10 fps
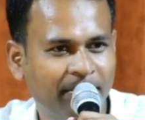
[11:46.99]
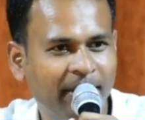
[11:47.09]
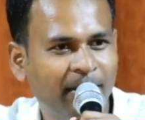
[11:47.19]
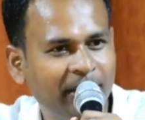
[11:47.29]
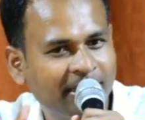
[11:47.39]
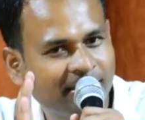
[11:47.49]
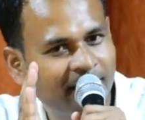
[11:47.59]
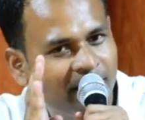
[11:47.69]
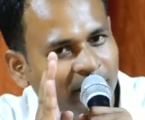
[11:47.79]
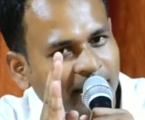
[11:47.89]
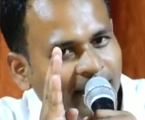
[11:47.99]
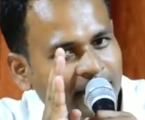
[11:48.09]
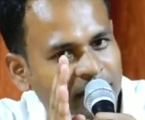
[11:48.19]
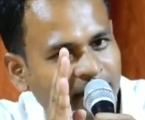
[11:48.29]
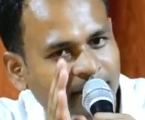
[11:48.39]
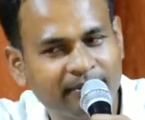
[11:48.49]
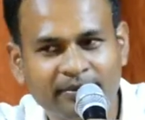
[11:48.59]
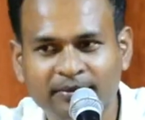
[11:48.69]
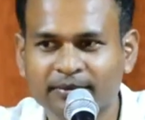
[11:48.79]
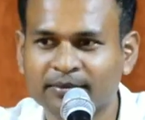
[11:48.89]
but apni stick with ake actually.
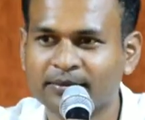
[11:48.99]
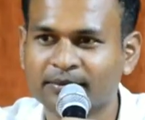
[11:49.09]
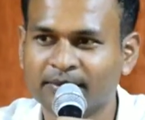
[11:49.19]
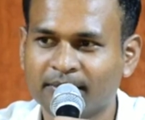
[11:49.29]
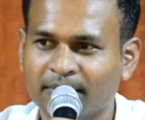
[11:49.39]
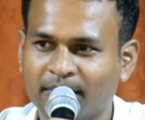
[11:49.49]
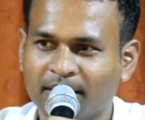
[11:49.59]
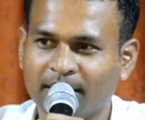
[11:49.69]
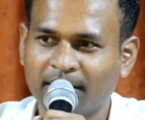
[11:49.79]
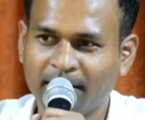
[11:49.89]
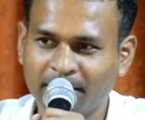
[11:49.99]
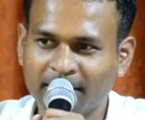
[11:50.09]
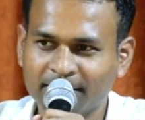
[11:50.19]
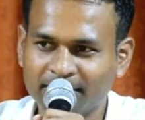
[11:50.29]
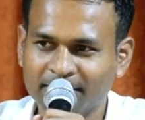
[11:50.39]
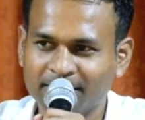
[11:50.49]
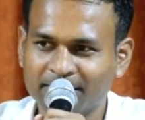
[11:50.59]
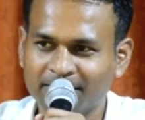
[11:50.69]
Amen.